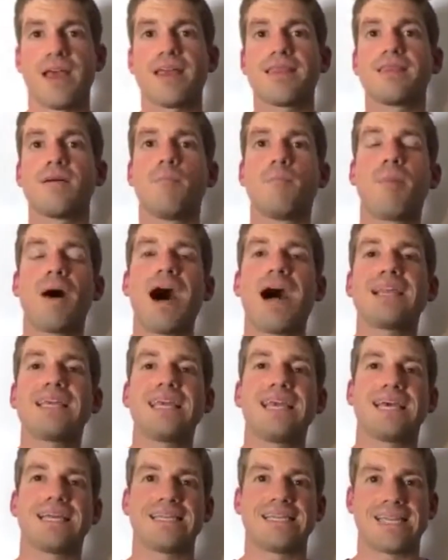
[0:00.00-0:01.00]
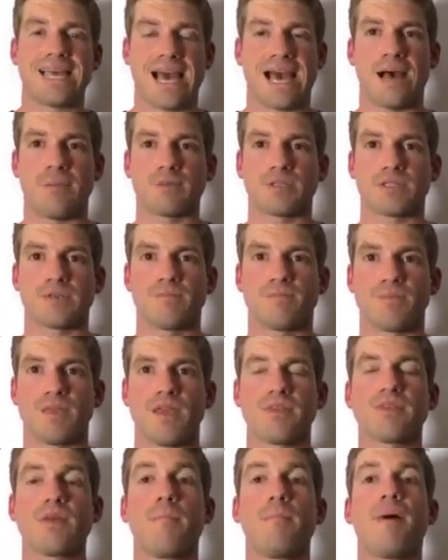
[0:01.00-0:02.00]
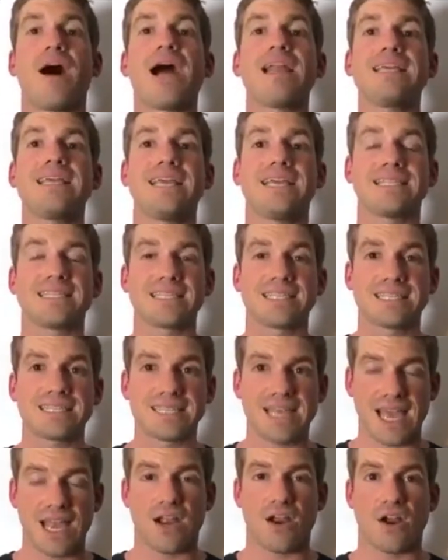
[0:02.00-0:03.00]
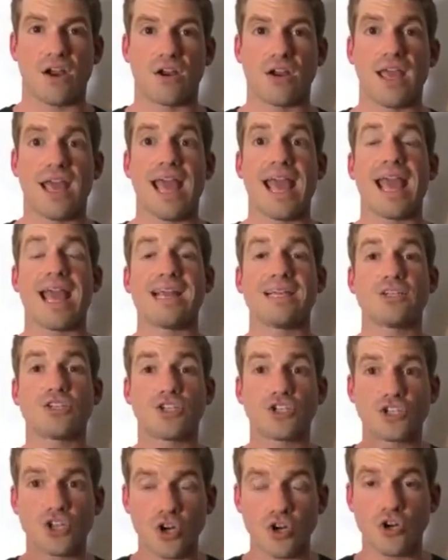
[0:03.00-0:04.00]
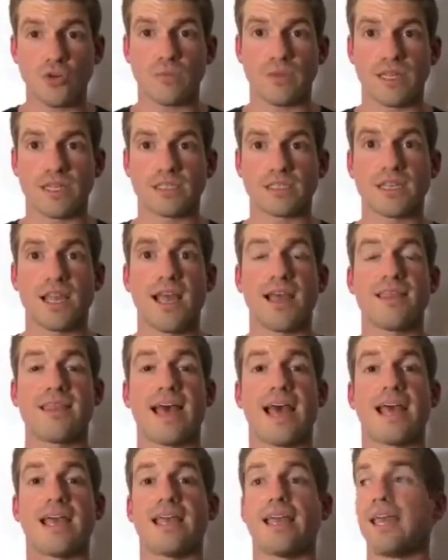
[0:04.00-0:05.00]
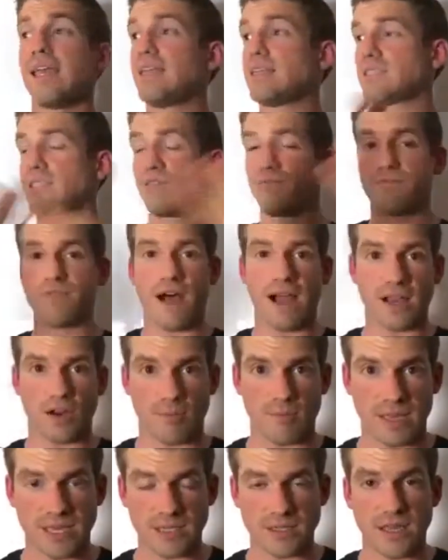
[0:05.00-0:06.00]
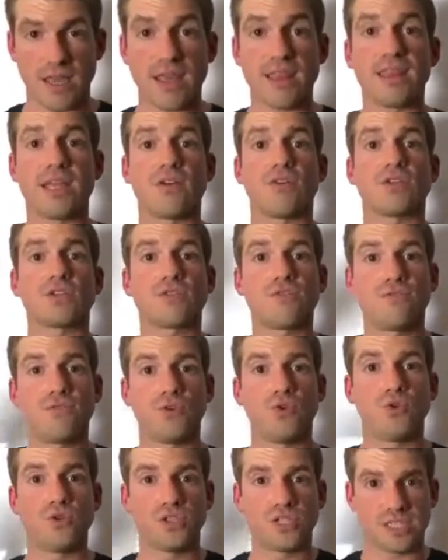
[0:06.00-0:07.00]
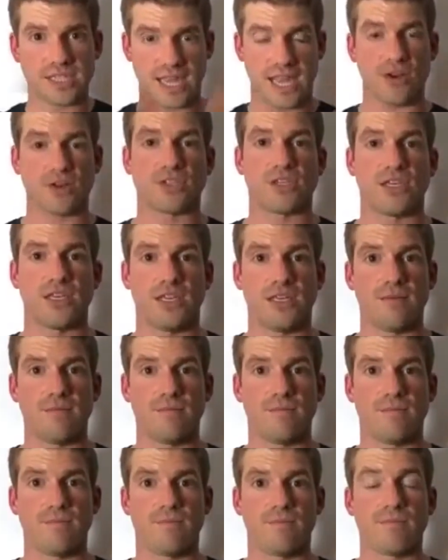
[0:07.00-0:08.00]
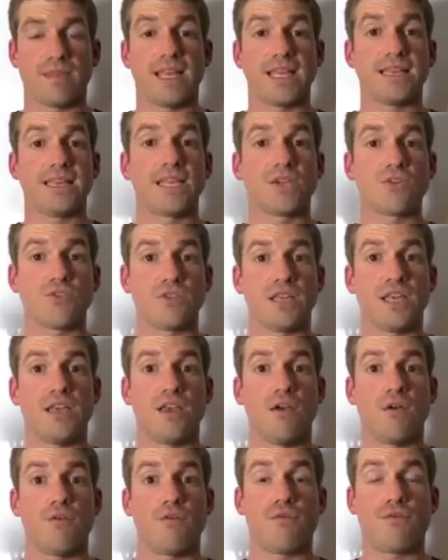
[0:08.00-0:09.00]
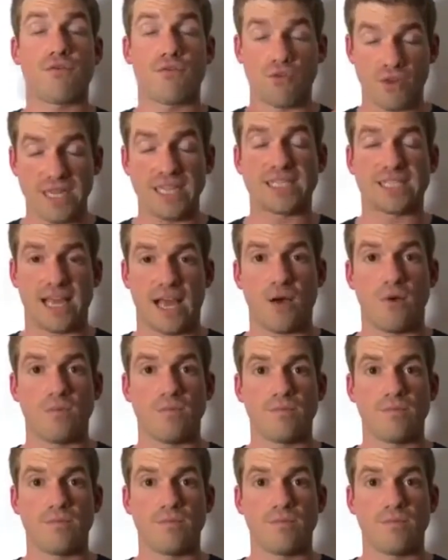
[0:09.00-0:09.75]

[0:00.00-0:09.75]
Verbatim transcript: the body adapts. The body gets scared and determines that in its environment there is food scarcity. It literally freaks out